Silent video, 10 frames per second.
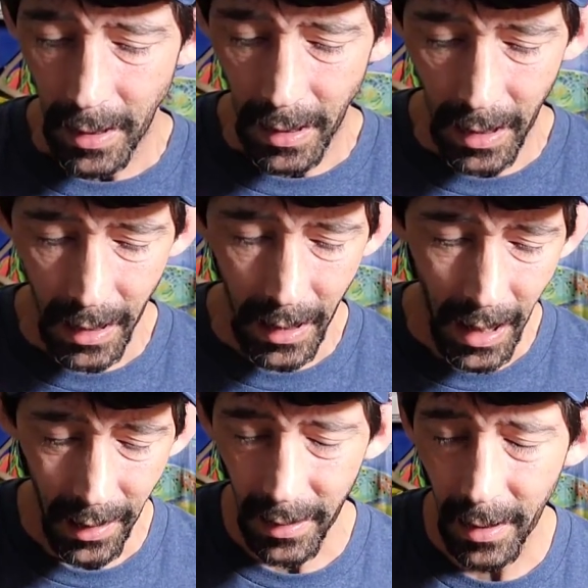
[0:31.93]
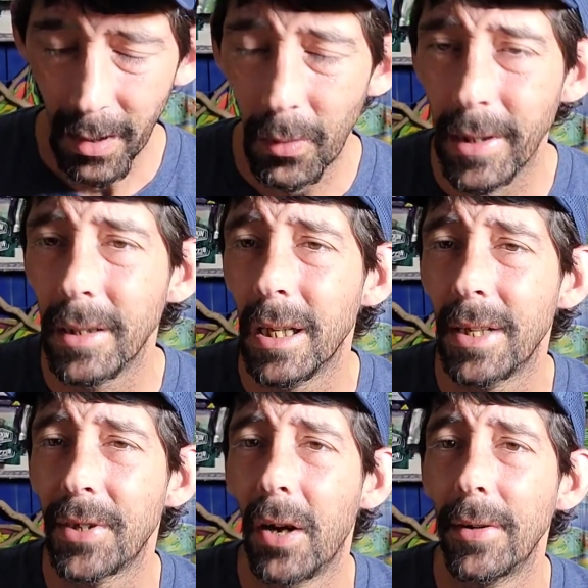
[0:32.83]
Also, I wanted to
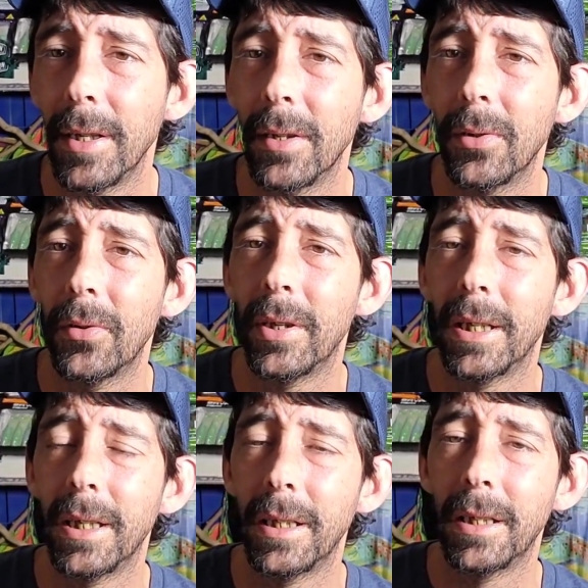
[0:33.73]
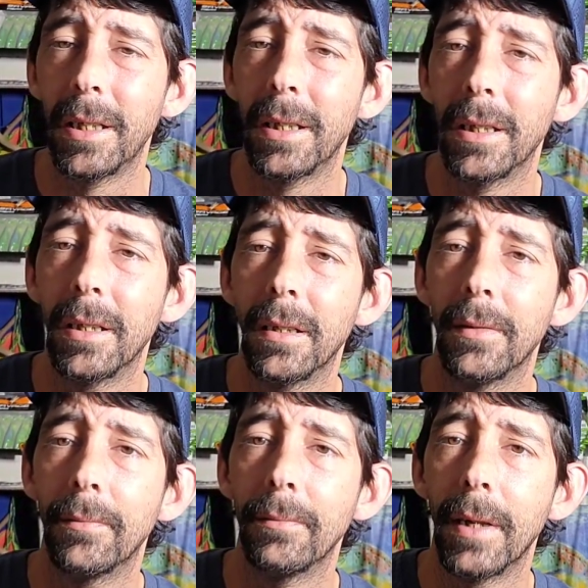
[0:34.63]
let y'all know that
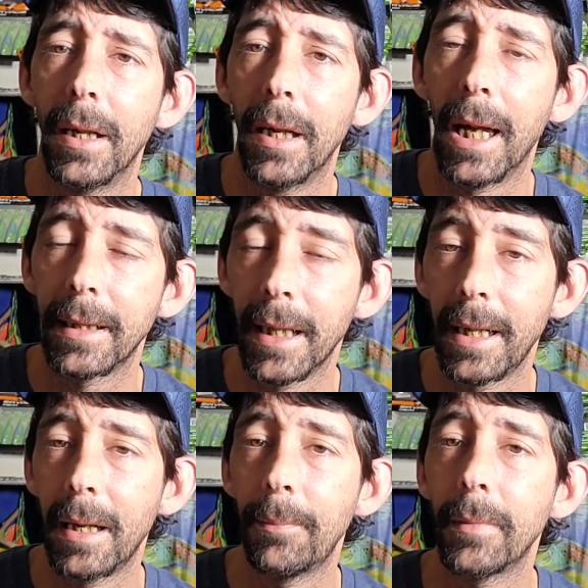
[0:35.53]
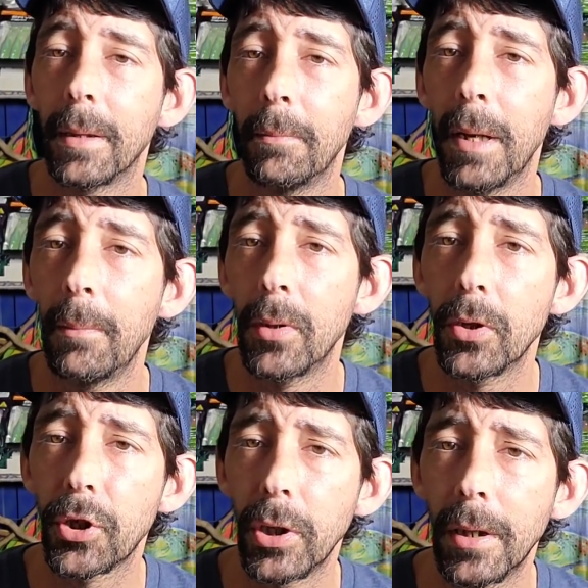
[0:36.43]
I set up the
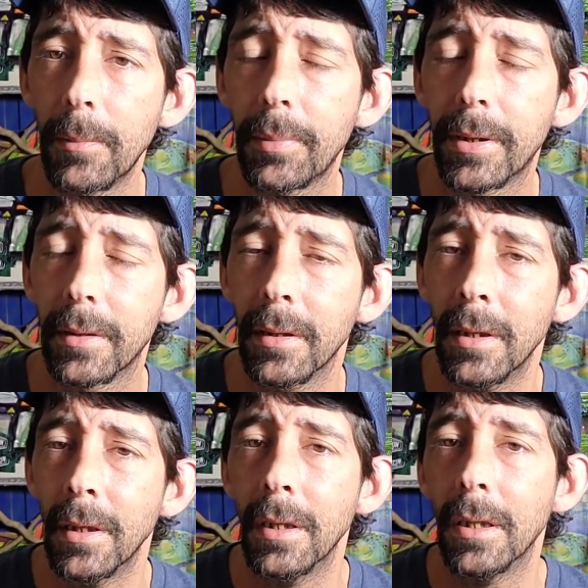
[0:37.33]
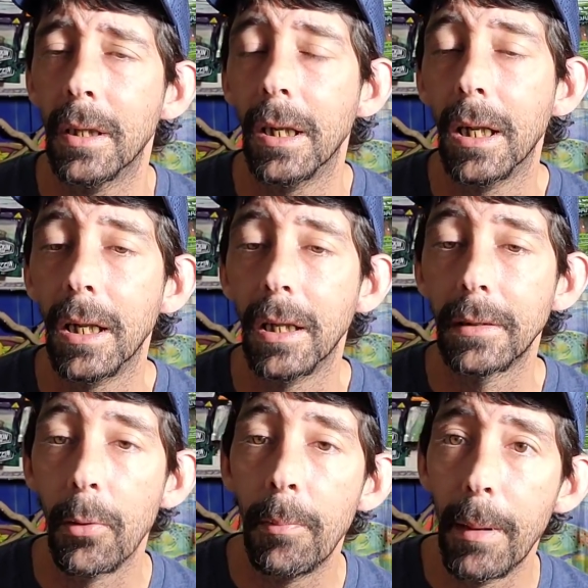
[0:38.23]
memberships.
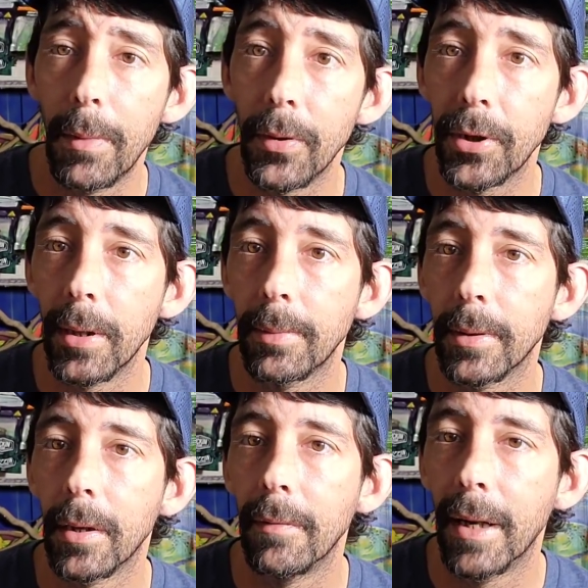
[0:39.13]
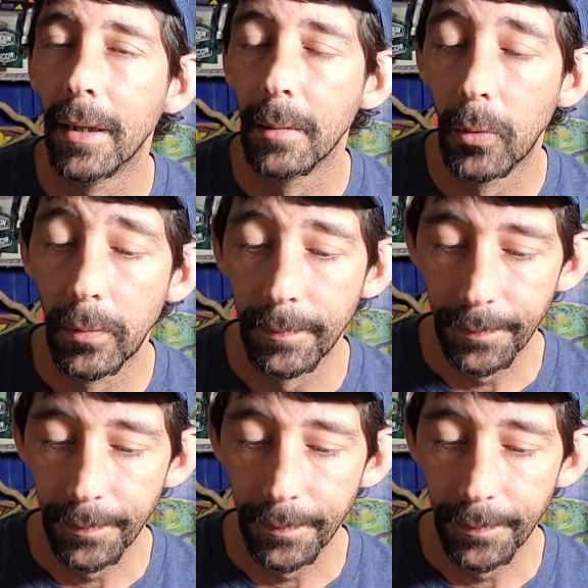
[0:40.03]
So memberships are available.